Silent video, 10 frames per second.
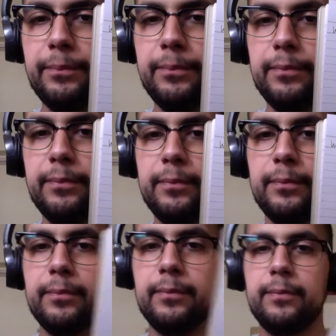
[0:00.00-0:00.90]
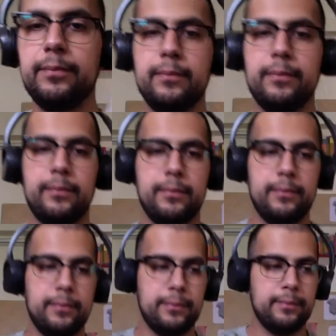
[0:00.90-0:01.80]

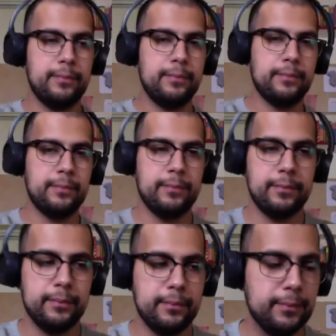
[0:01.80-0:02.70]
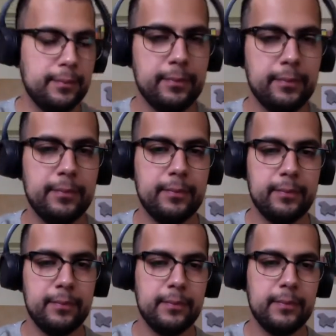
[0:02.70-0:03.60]

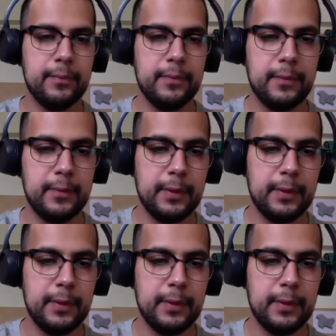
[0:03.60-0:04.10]
Nobody speaks.